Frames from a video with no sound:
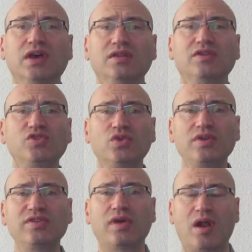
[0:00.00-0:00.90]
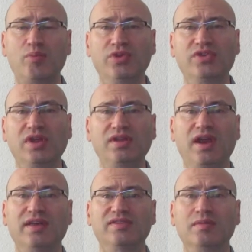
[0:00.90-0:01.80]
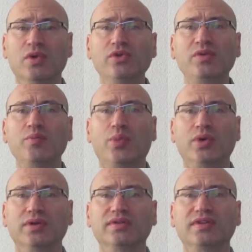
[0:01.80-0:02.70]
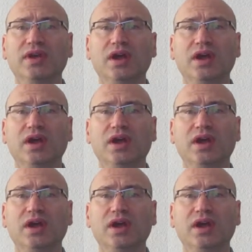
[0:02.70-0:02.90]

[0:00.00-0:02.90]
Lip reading: the stories that are presented as the most important